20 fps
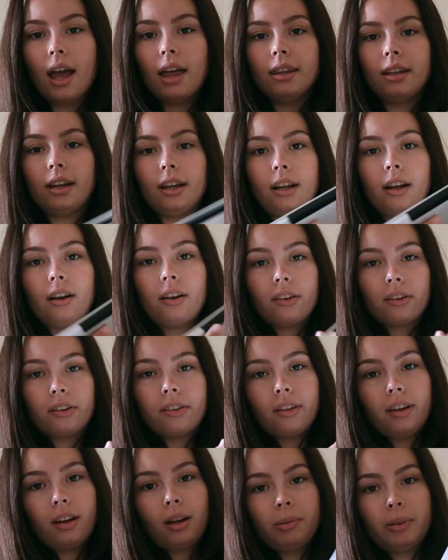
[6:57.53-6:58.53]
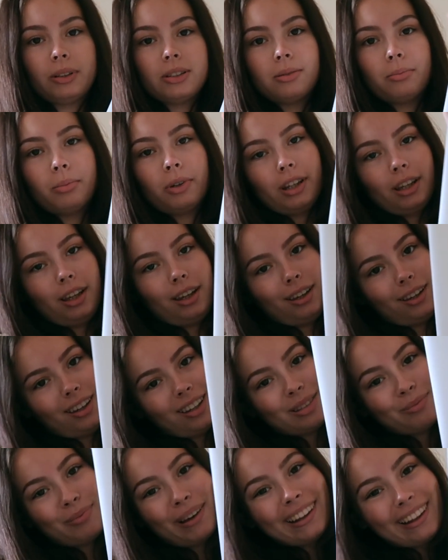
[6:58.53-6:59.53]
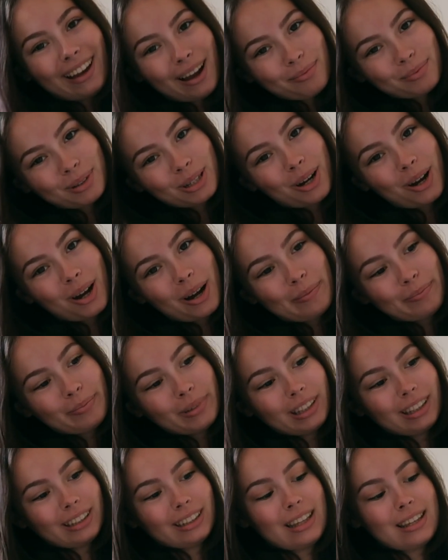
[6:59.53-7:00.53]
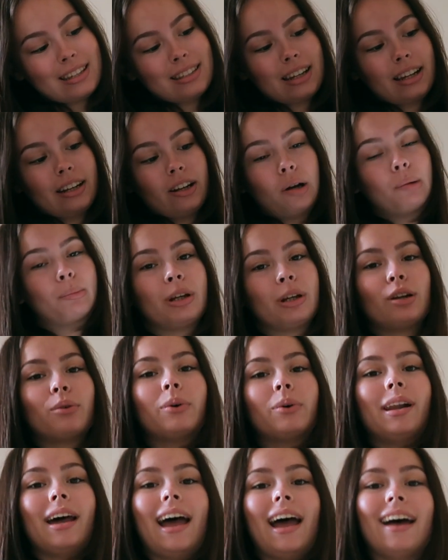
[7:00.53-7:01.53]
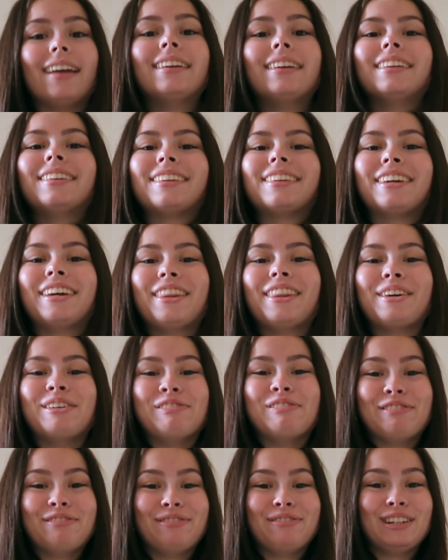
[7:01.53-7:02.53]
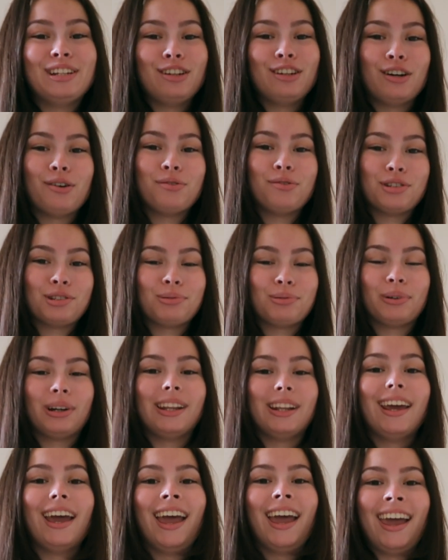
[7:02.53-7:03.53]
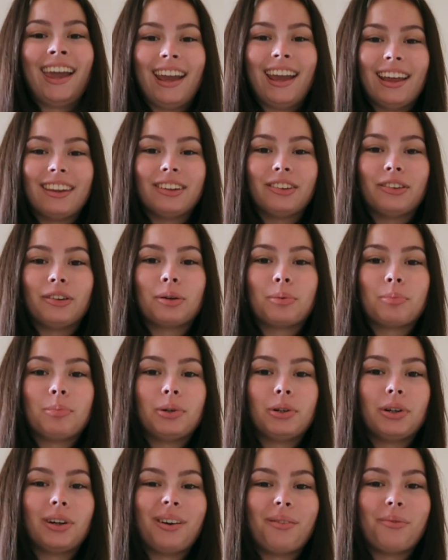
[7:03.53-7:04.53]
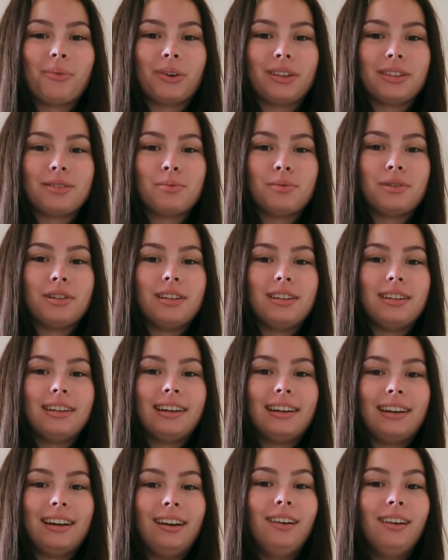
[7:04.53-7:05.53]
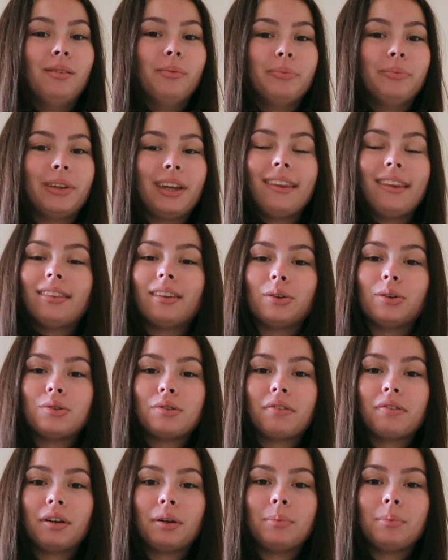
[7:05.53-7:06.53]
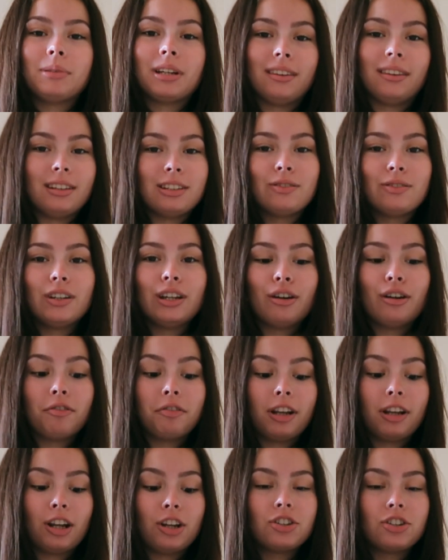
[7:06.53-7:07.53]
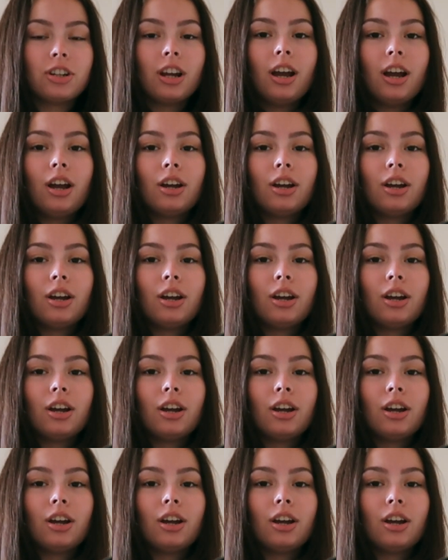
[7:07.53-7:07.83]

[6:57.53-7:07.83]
And then another thing I'm also bringing is my laptop, because I know going to want to edit the video, this one and the lookbook, once we get those filmed and this video finished.